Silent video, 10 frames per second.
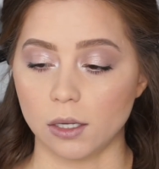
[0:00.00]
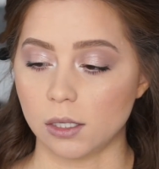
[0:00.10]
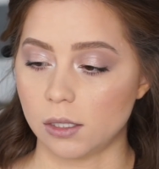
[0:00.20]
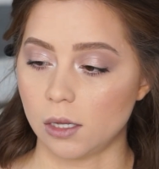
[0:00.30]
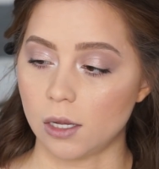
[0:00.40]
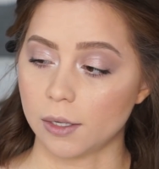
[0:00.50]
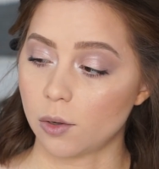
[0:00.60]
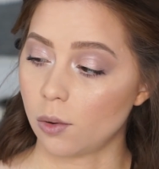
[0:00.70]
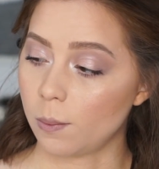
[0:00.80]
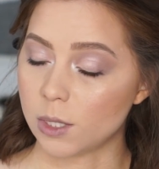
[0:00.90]
This is the
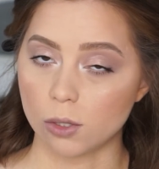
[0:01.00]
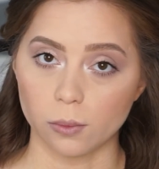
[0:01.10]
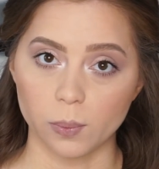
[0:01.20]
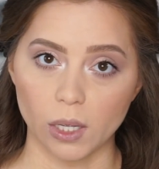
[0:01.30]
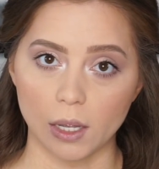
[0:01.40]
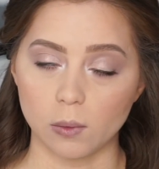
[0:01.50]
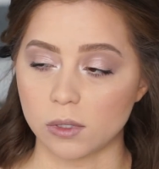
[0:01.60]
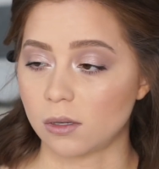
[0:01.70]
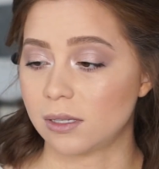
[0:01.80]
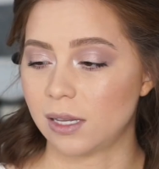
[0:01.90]
Lancome Miss Your Big. It was
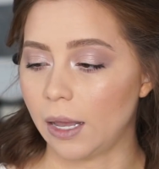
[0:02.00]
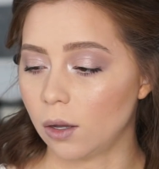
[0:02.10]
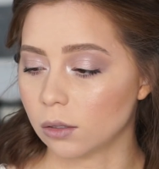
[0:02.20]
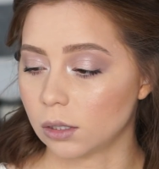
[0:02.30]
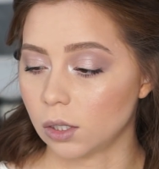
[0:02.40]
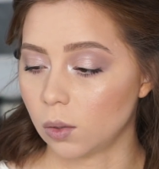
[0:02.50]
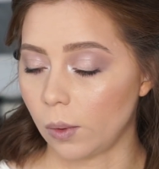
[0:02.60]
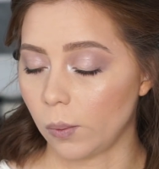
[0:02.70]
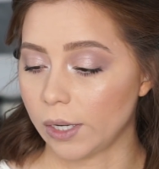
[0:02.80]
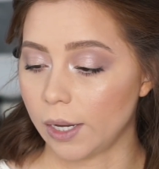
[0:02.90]
on sale, so I
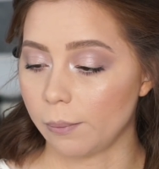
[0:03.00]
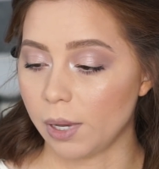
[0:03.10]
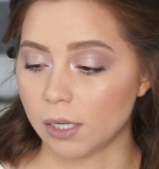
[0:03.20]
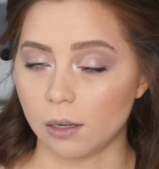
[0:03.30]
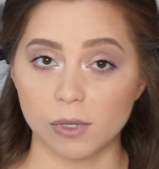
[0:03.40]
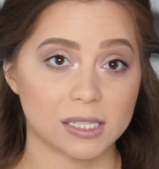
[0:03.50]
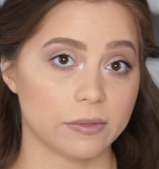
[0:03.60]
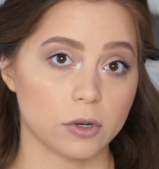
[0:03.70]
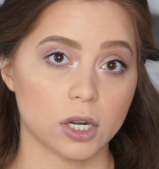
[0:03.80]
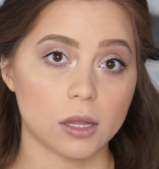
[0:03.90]
went ahead and picked it up because I've
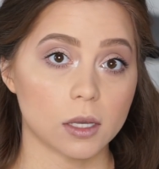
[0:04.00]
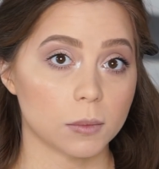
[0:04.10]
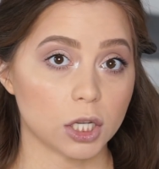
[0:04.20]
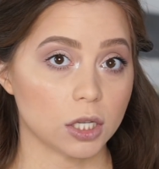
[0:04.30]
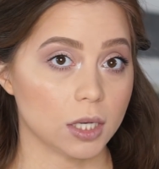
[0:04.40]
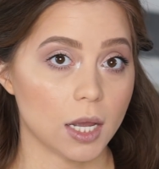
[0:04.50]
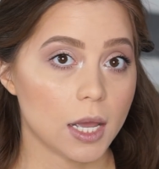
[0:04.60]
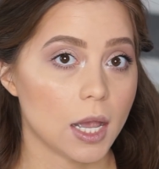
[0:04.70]
heard nothing but good